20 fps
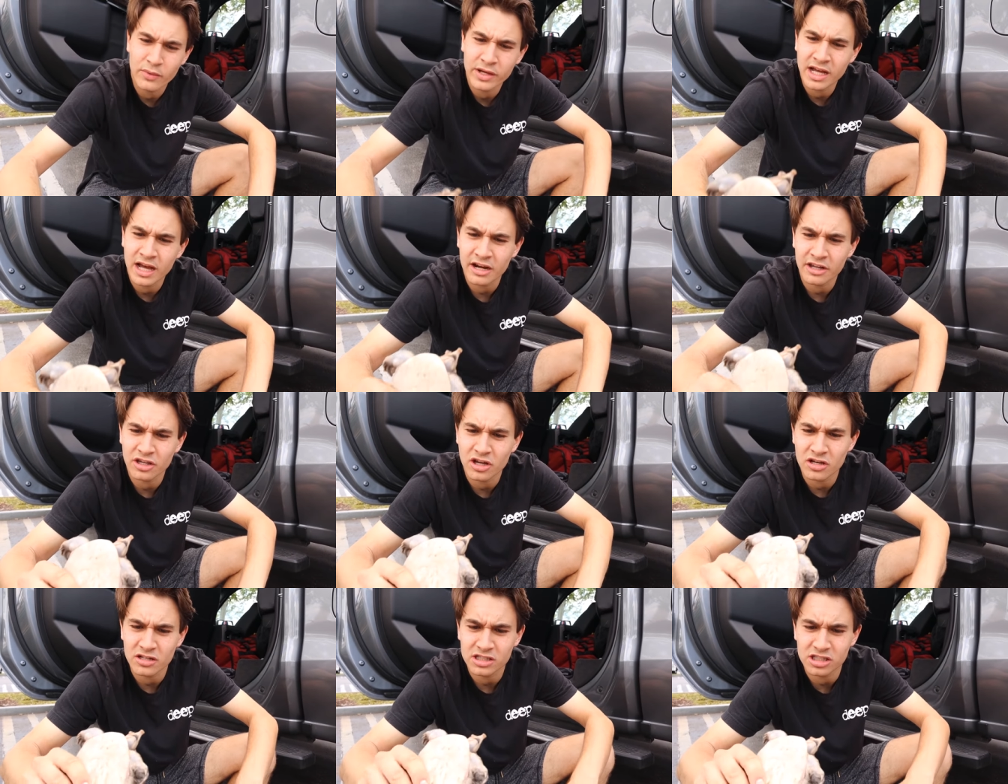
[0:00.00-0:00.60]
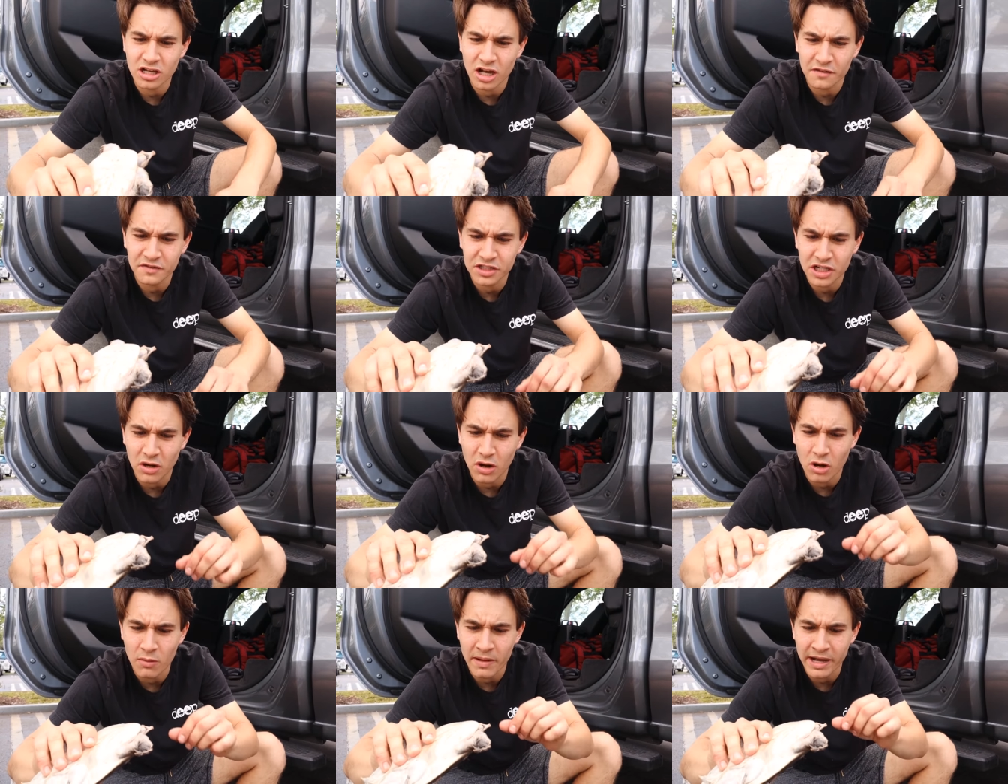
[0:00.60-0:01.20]
We got a young soft
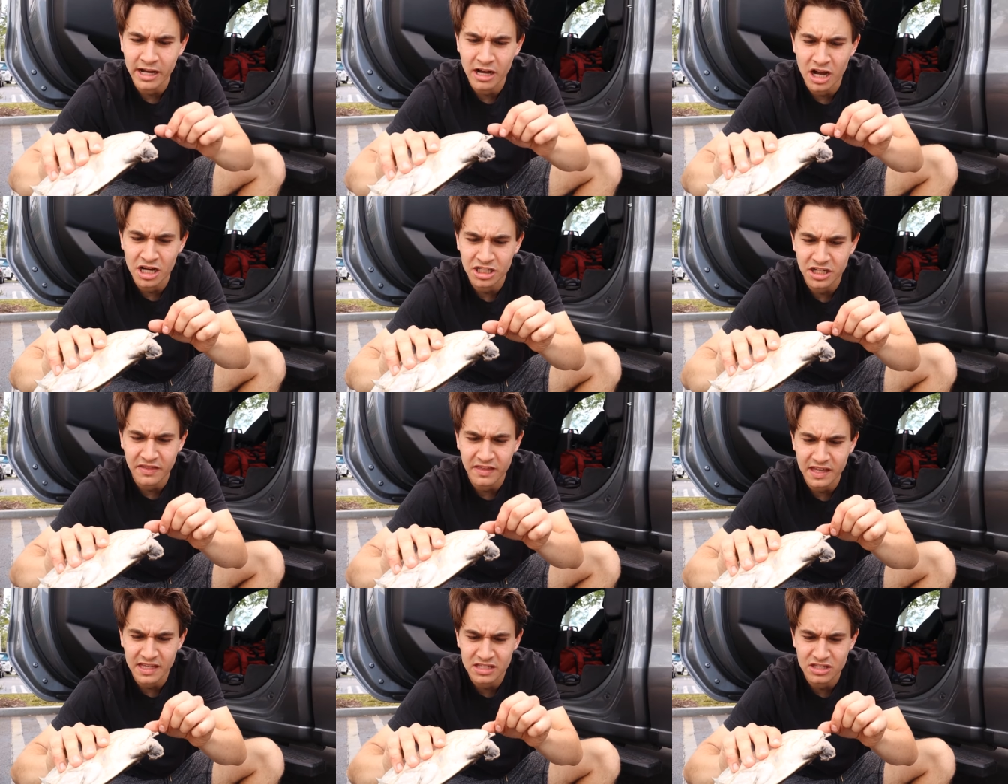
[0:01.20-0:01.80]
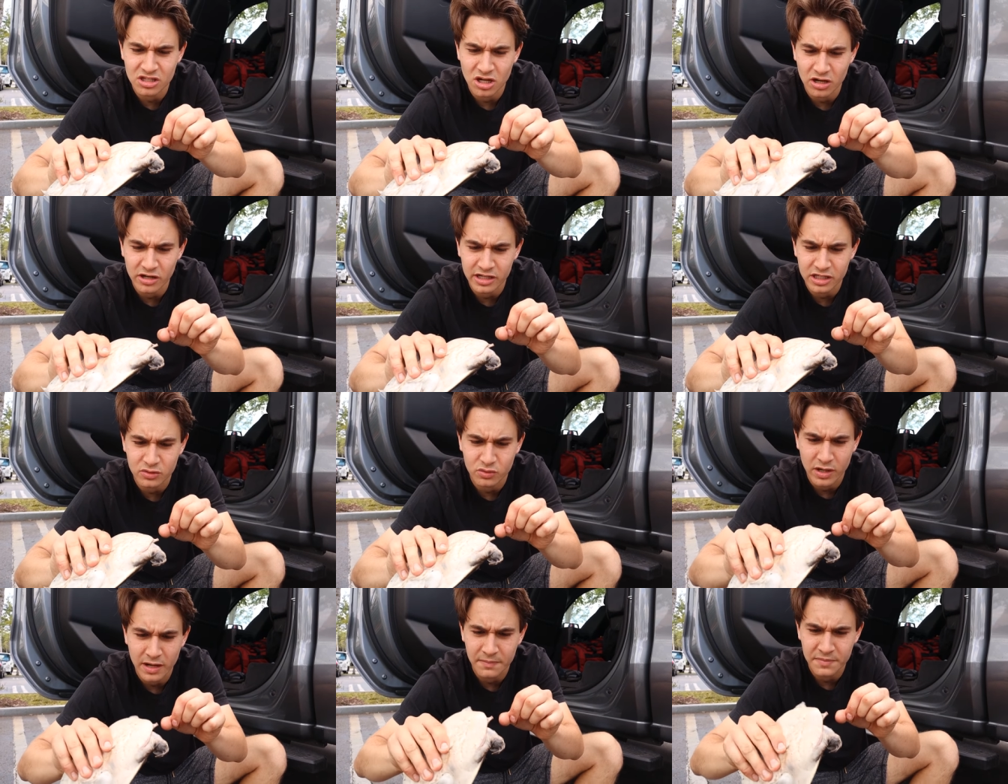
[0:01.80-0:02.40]
shell. Oh my gosh, I think his tongue
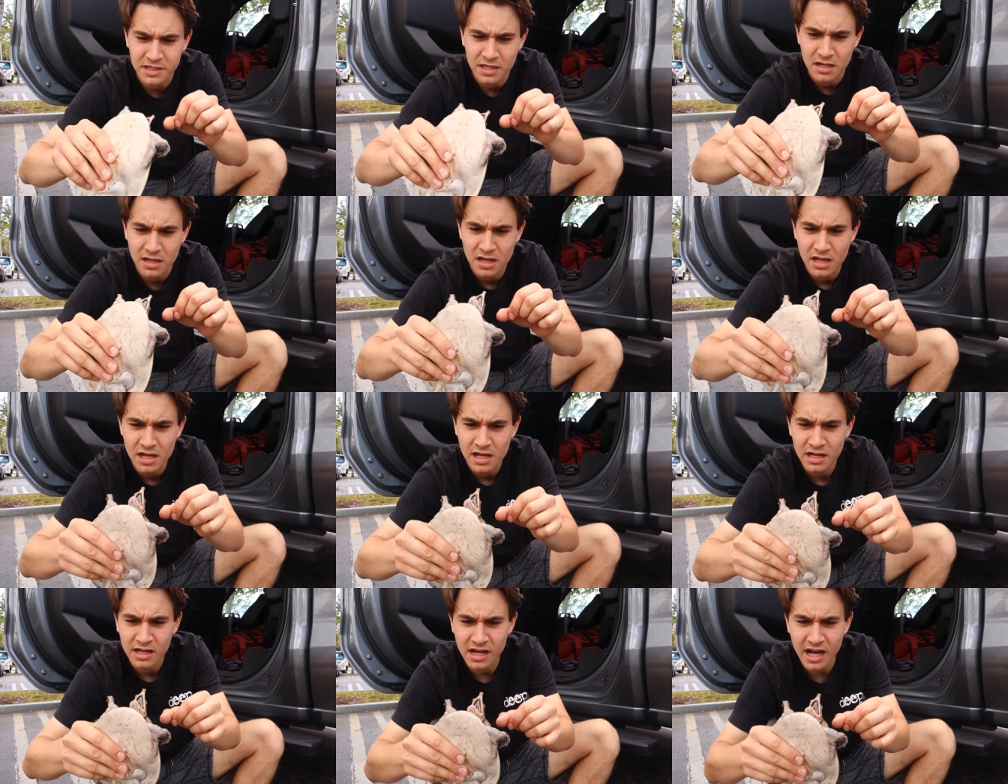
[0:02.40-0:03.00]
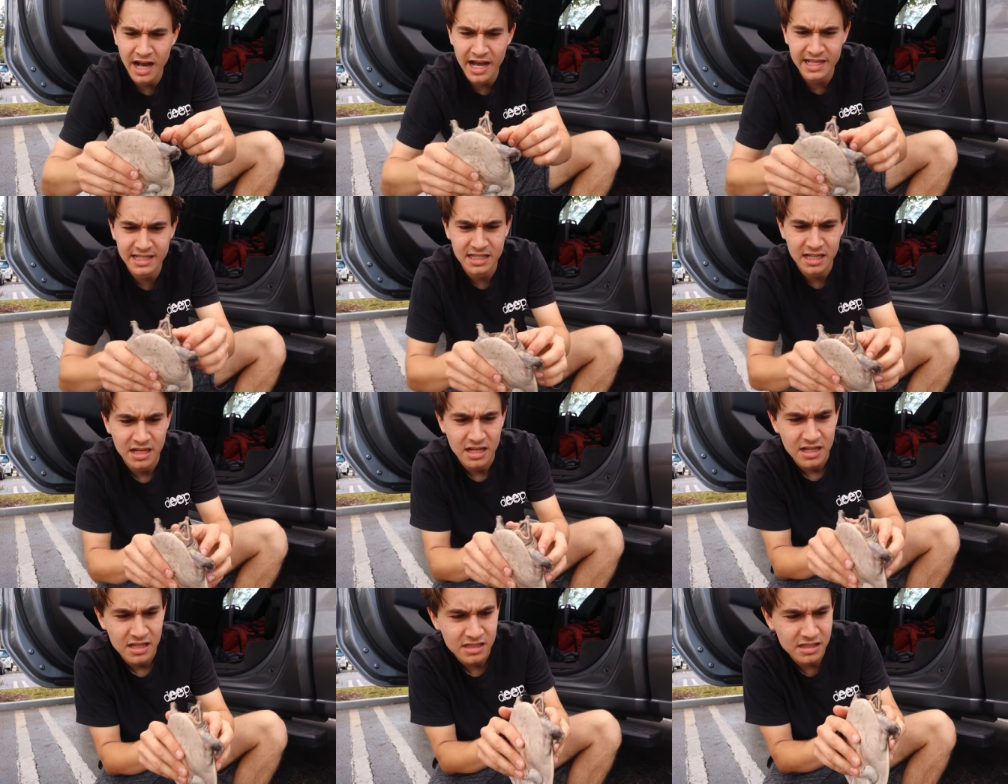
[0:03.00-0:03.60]
is ripped. Guys,
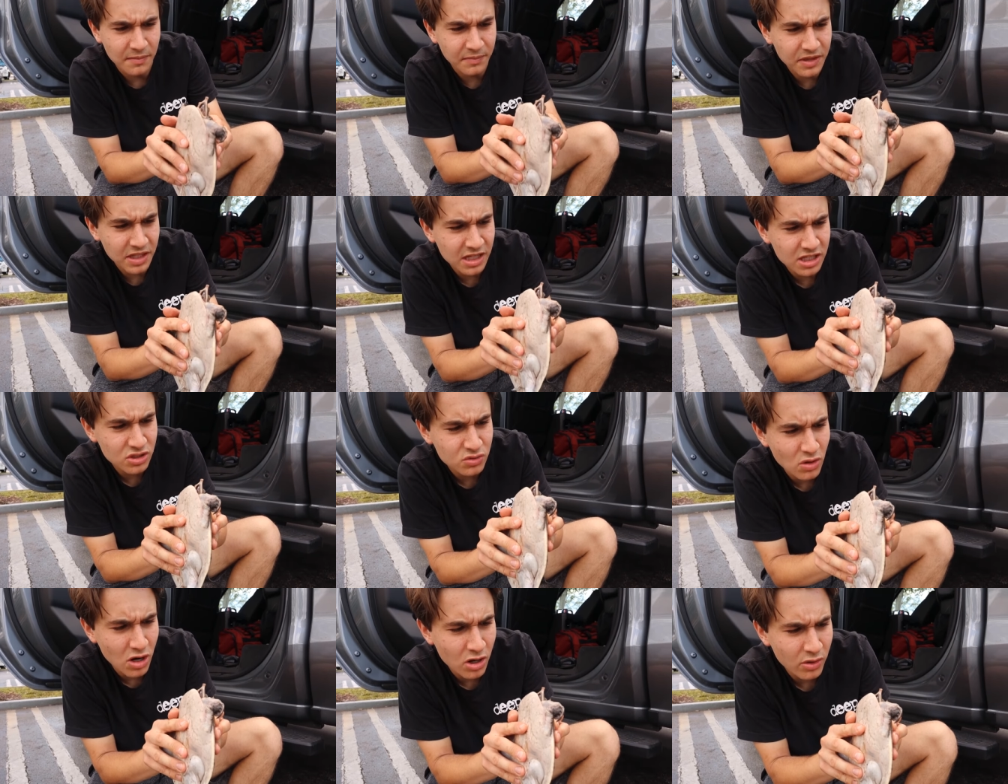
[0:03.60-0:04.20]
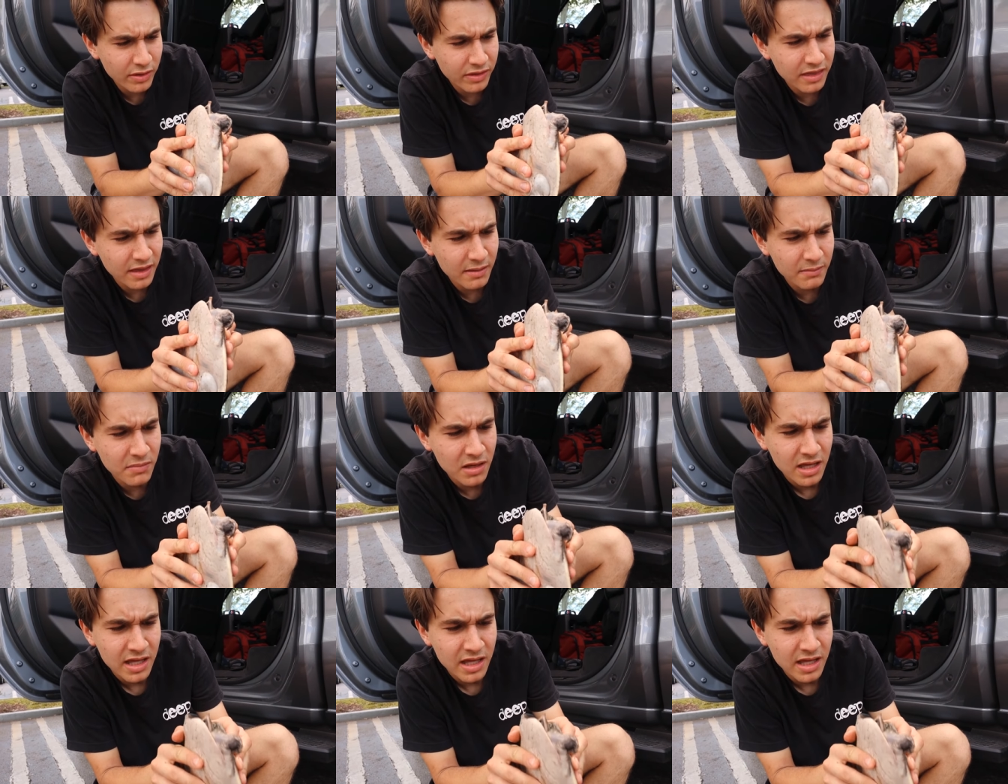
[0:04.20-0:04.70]
something is wrong with him.